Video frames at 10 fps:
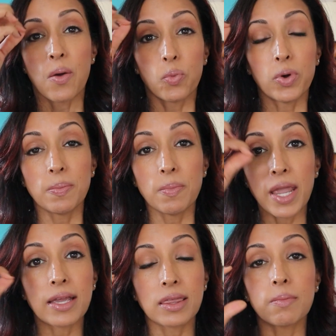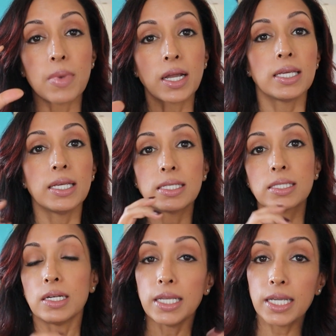would make the
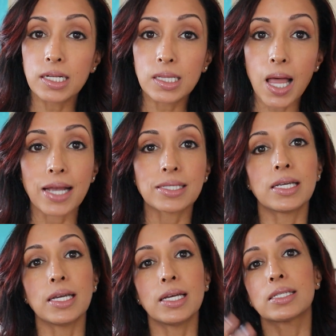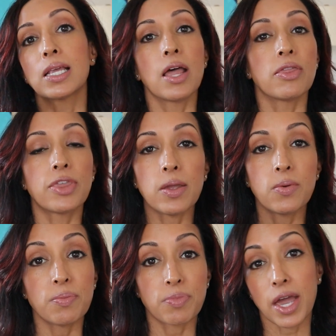monkeys need glasses. They
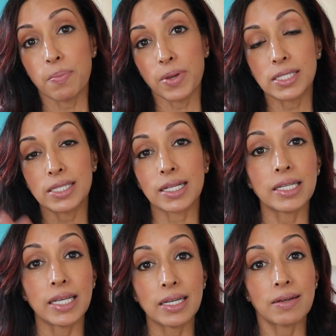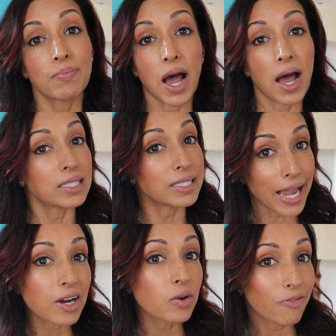then basically
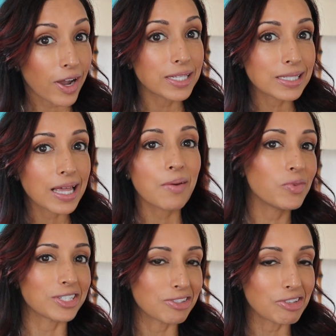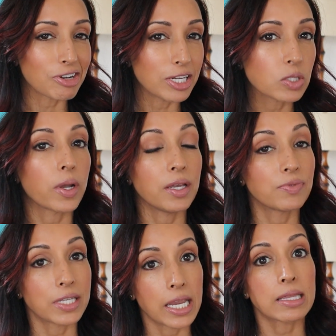sacrificed them, which is the nice way
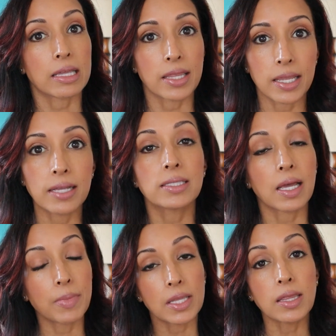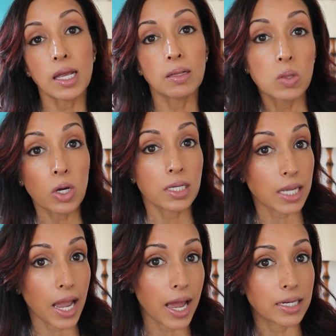of saying that they killed them. And then they
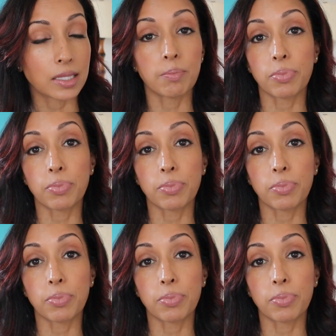looked at the